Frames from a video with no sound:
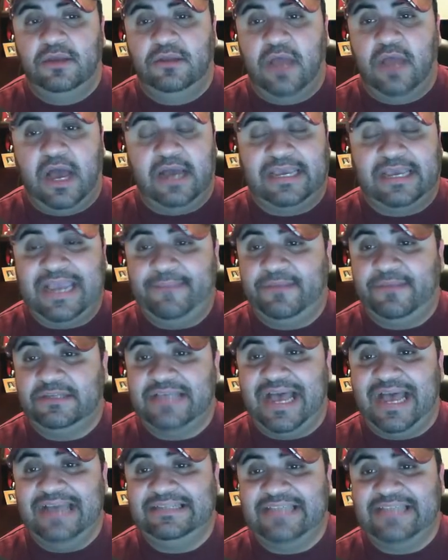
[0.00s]
Kept his
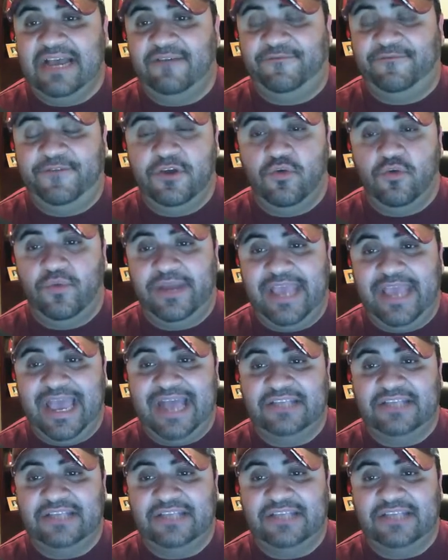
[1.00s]
eyes downfield when he had